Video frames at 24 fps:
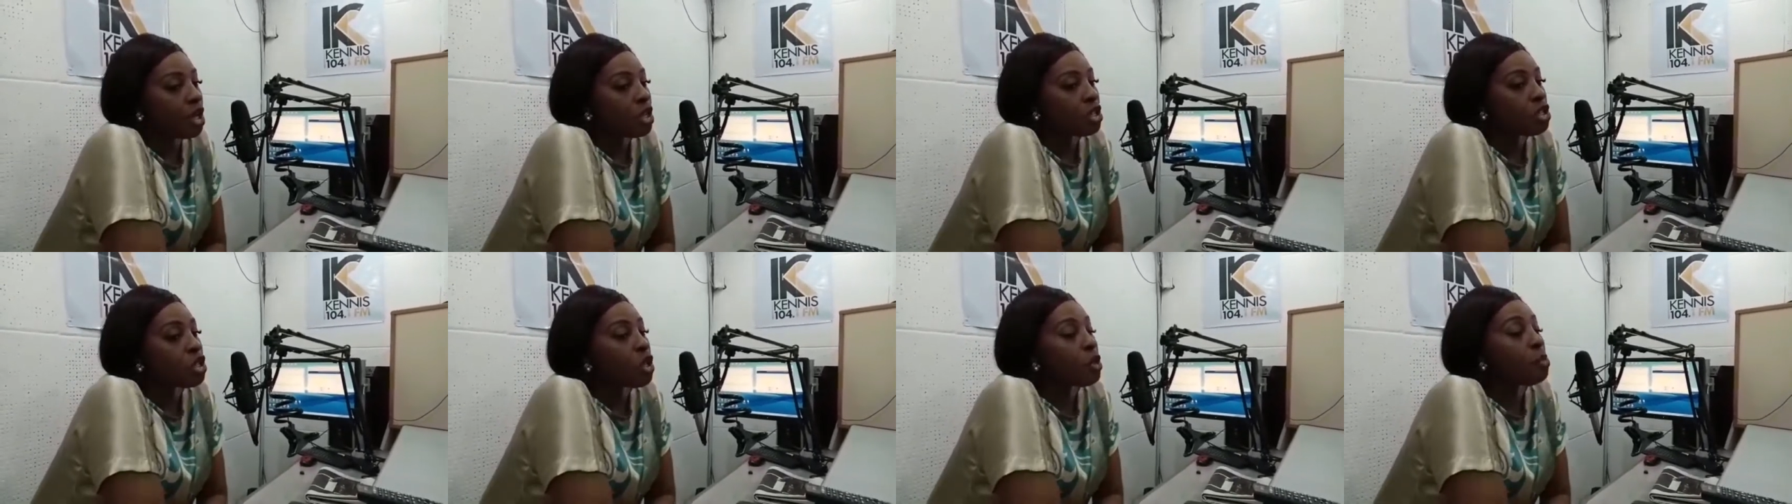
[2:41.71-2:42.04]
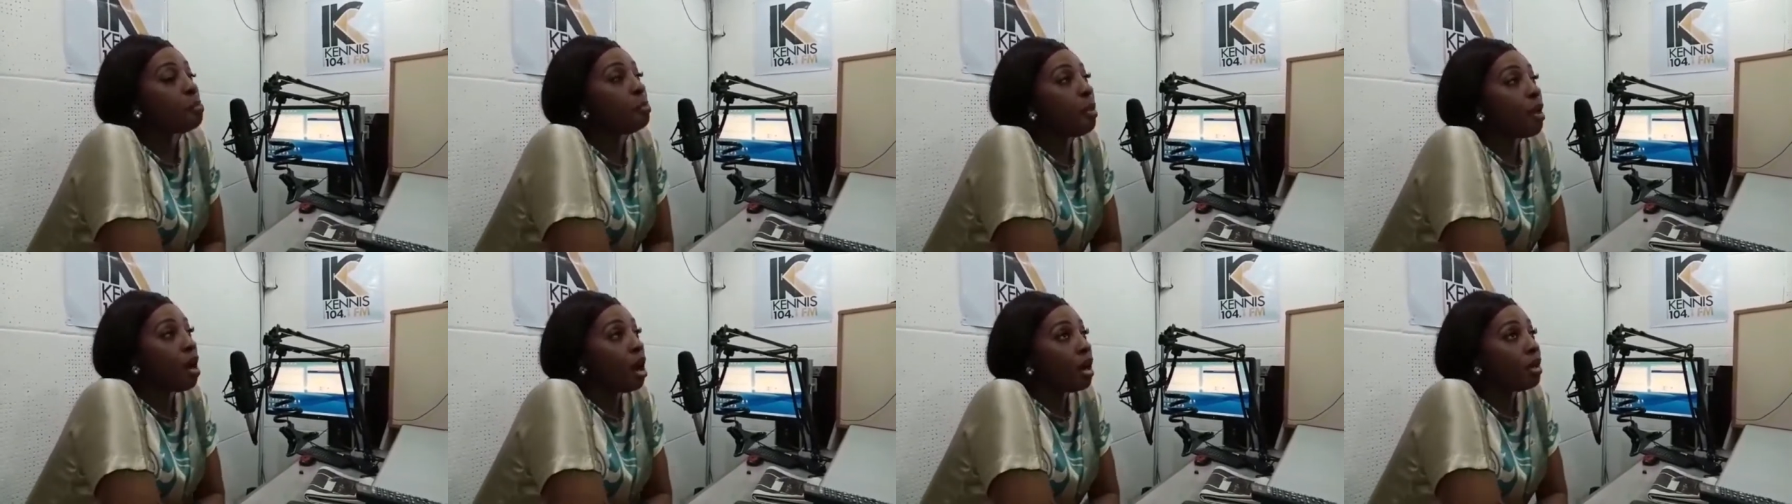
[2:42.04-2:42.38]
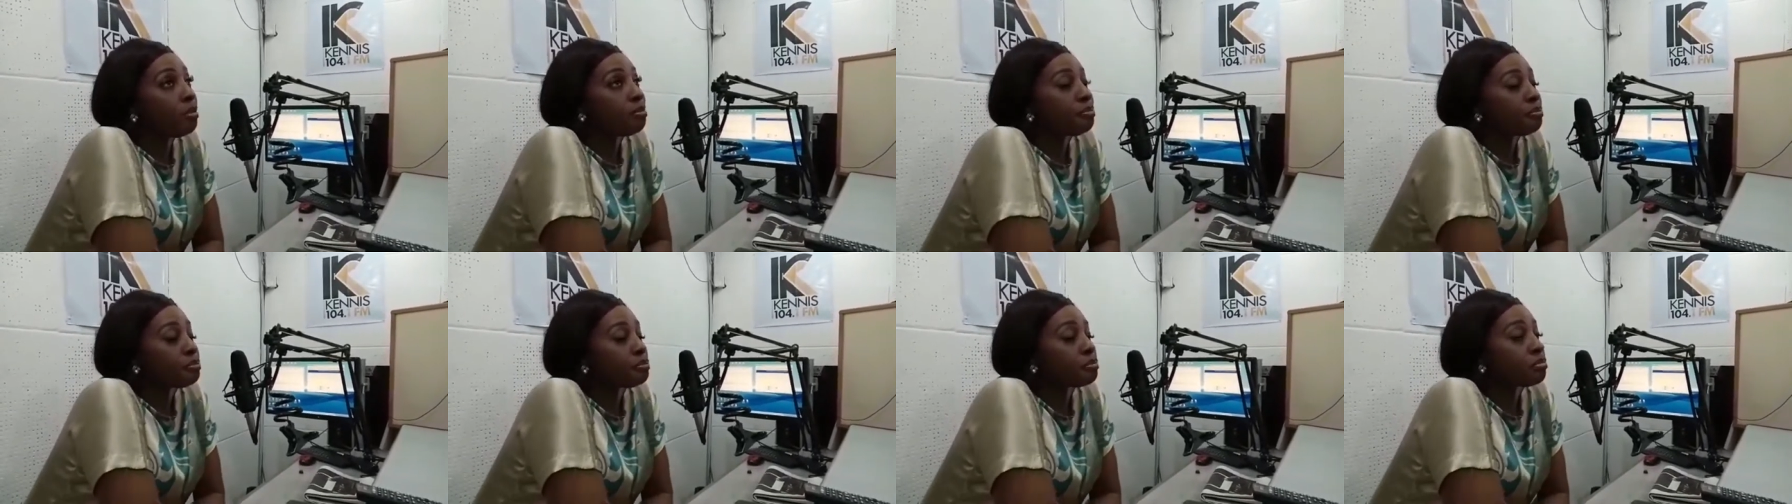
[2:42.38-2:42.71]
So,
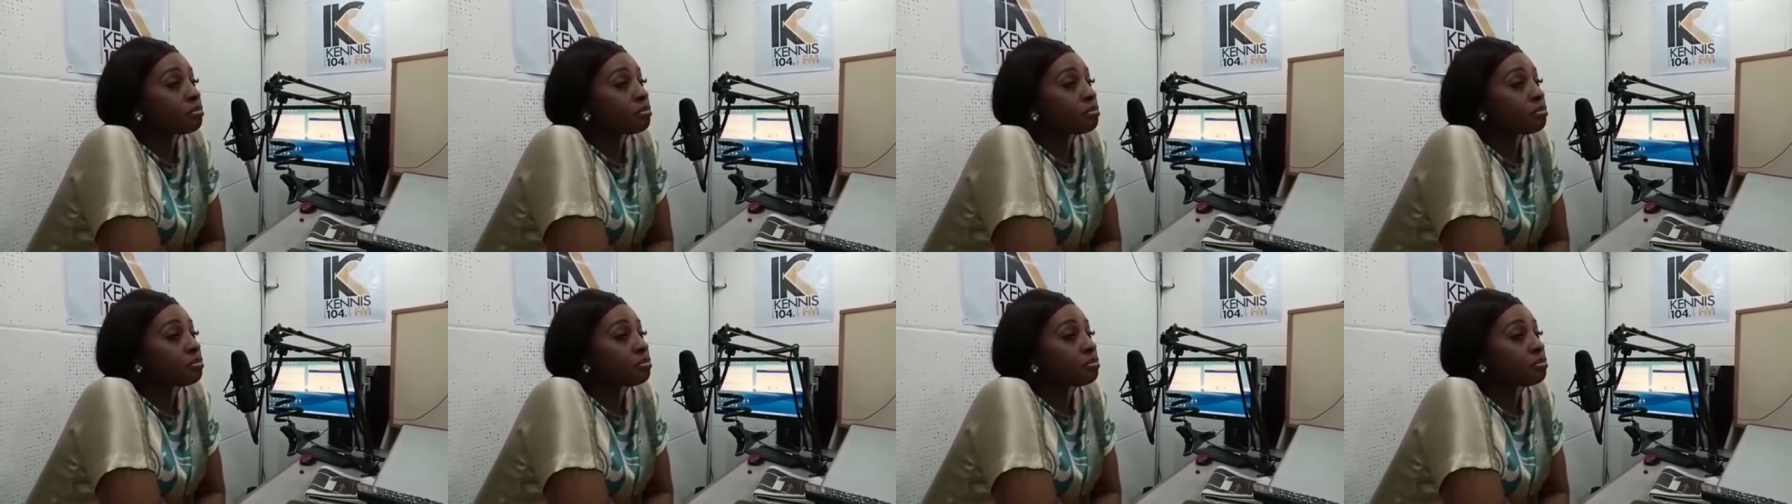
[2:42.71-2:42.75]
but